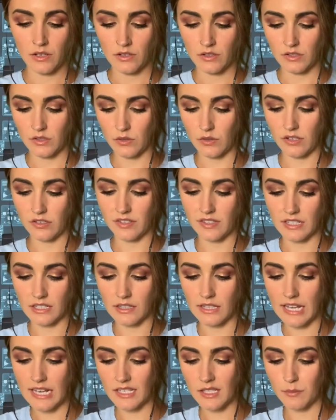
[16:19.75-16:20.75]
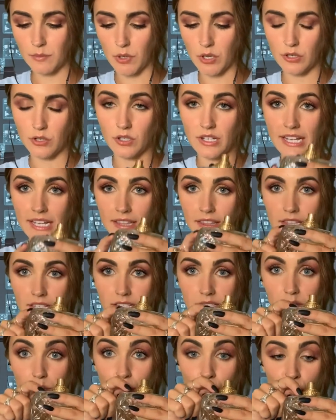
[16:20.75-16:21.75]
So there's the glass bottle, and
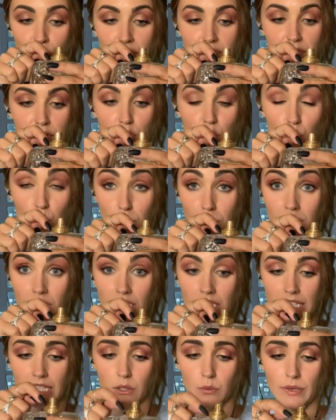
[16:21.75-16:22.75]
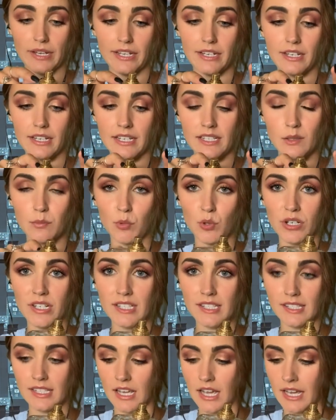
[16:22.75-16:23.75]
this perfume liquid is put
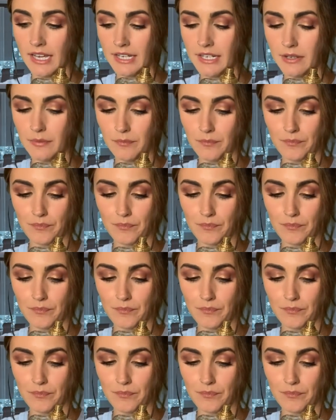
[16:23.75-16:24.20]
inside,